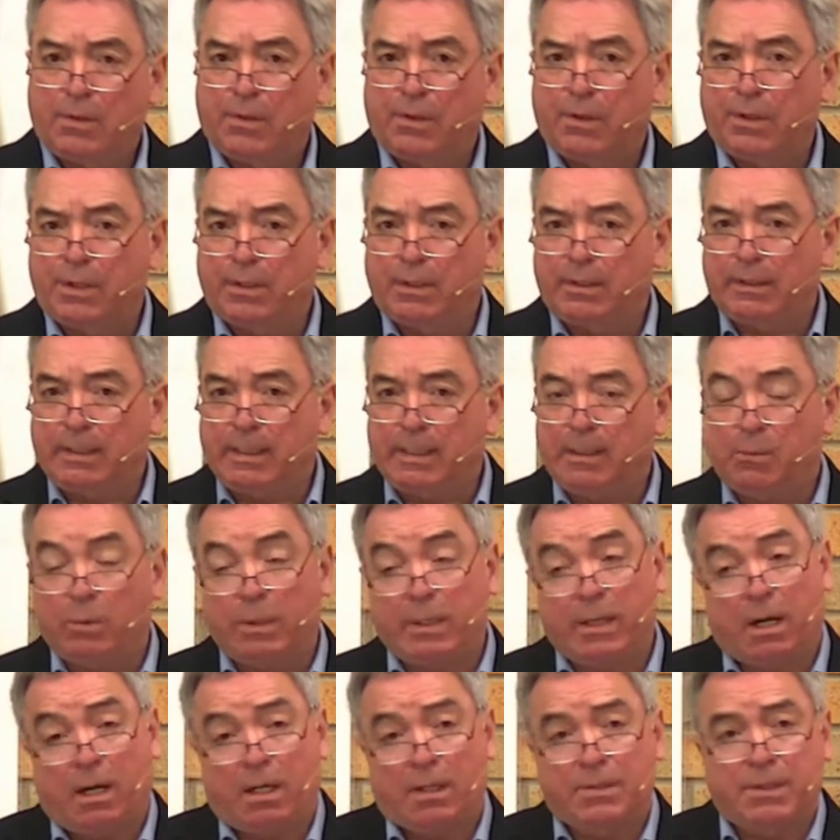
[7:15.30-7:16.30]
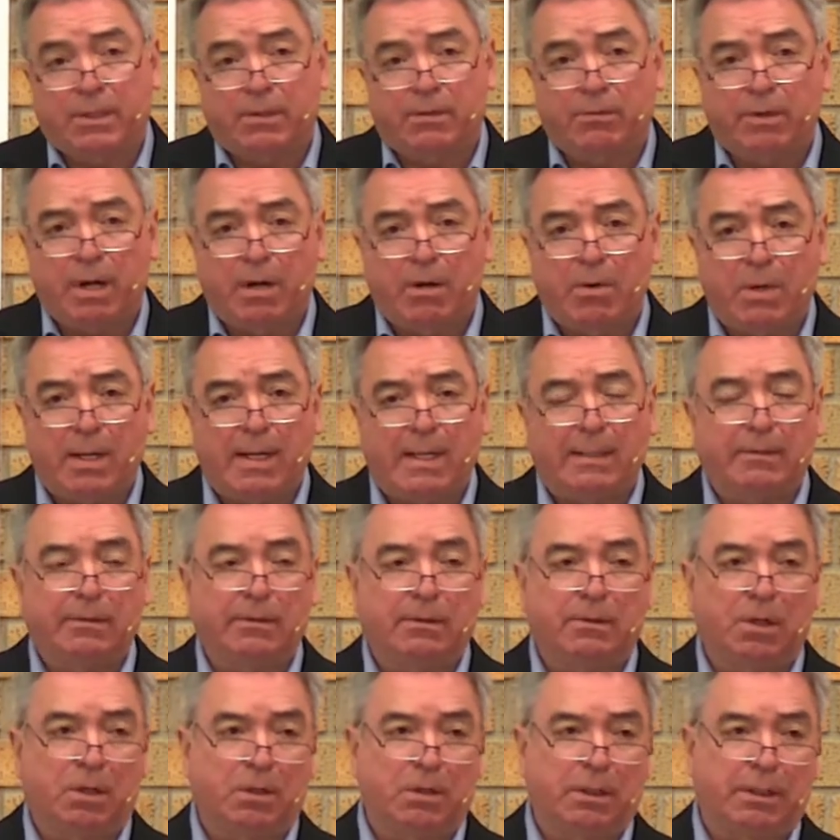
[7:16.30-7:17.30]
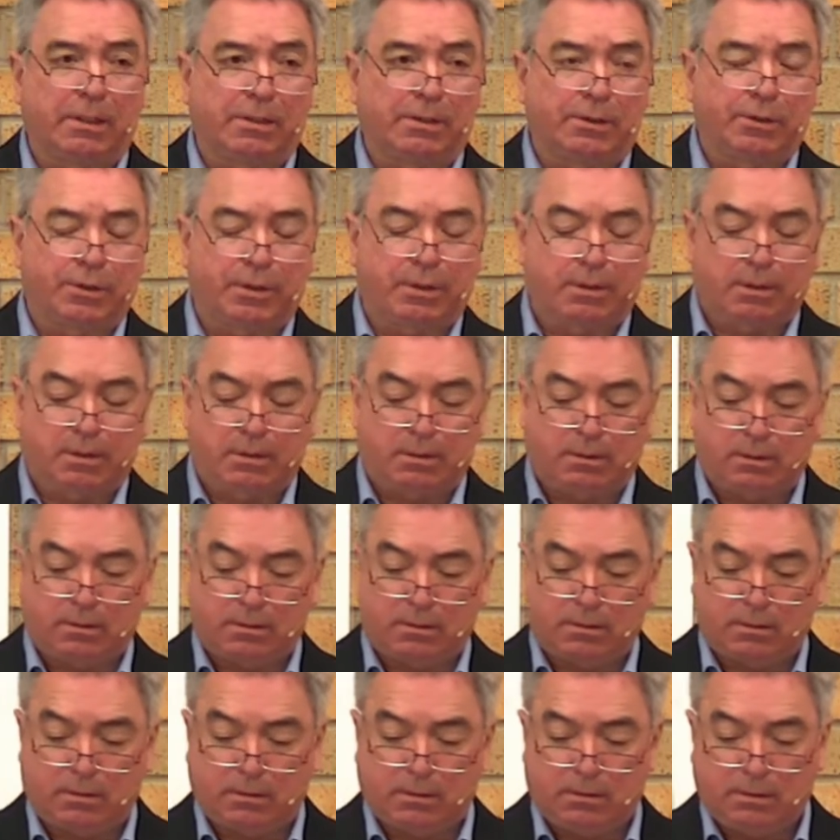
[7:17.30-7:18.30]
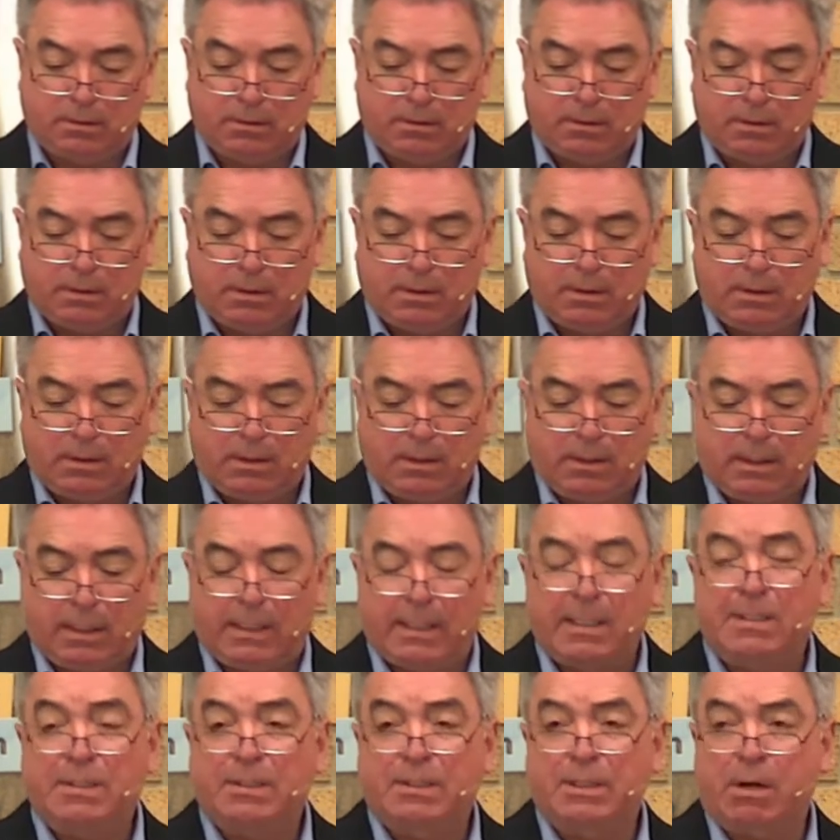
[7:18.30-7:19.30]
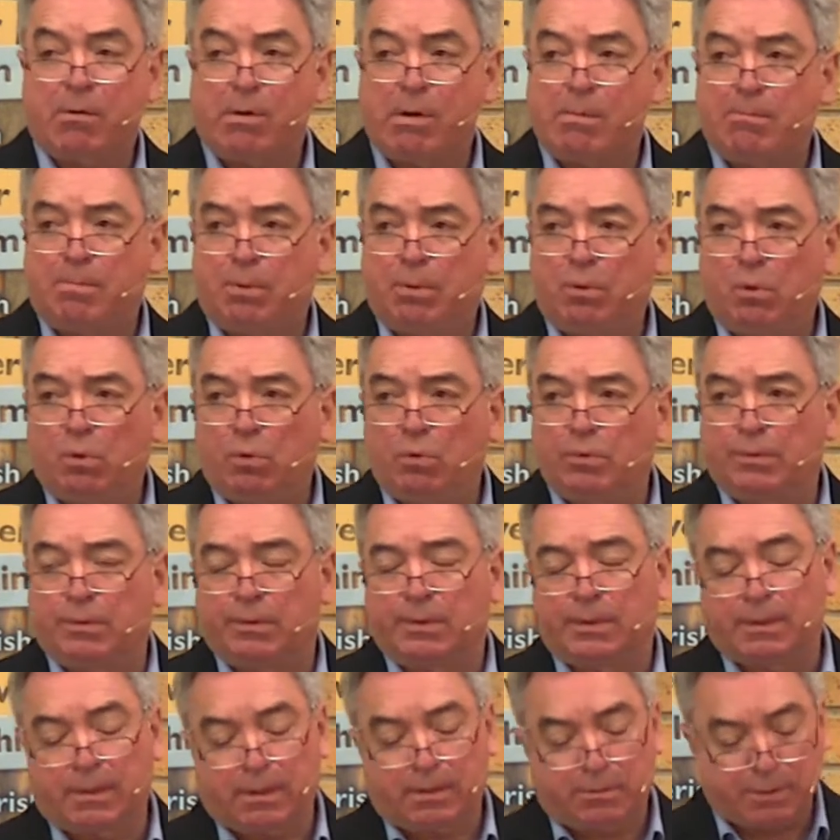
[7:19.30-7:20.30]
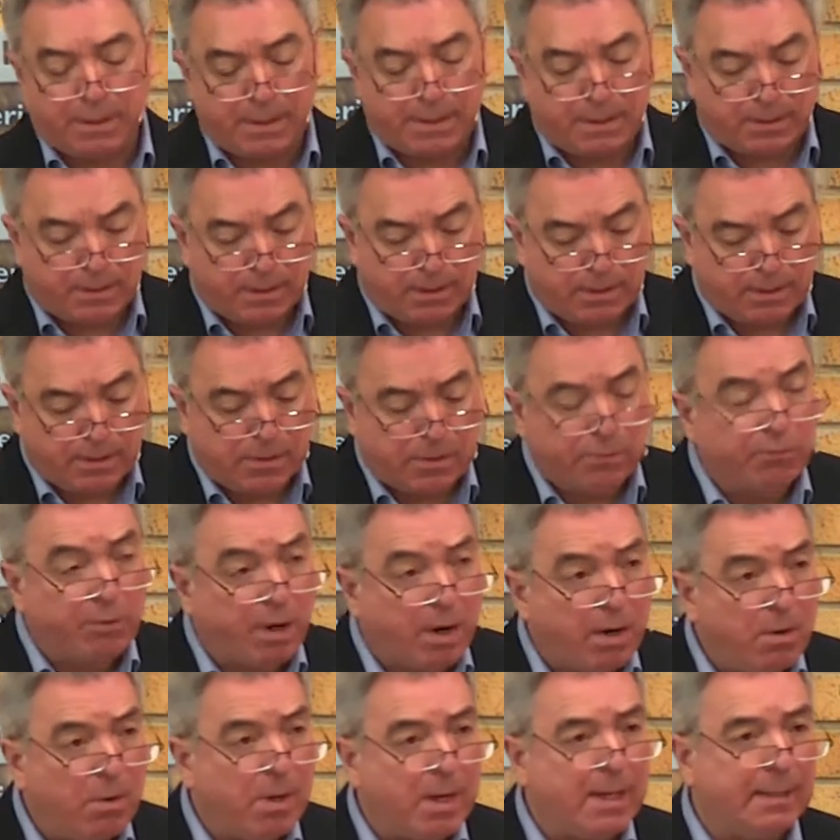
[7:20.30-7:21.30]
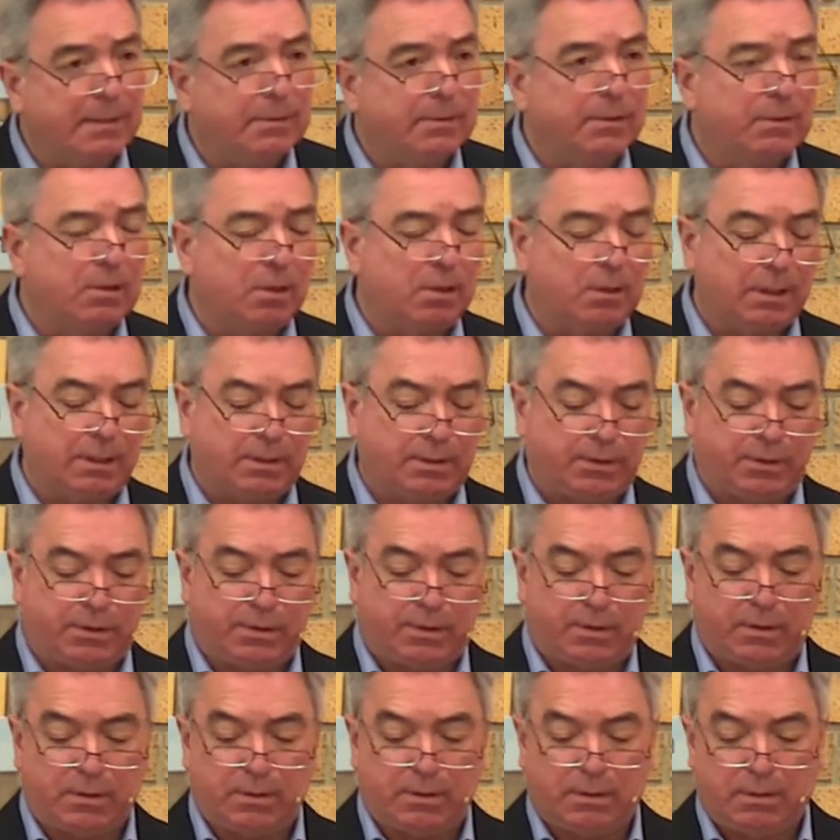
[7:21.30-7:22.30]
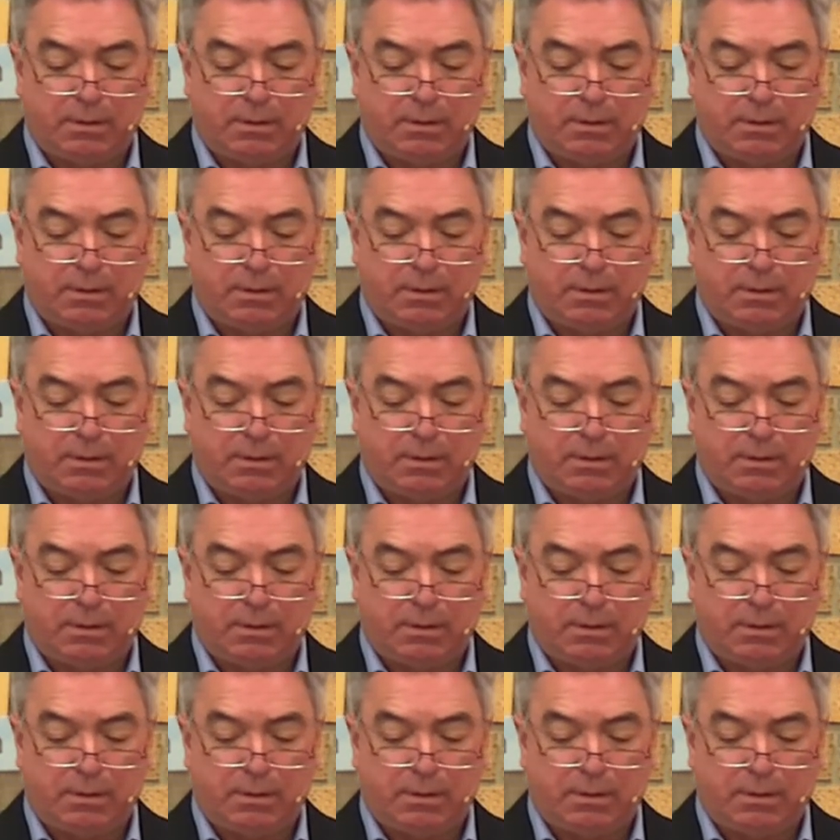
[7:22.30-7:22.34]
Thirdly, we are to grow in knowledge. It is so important that Christians grow in knowledge.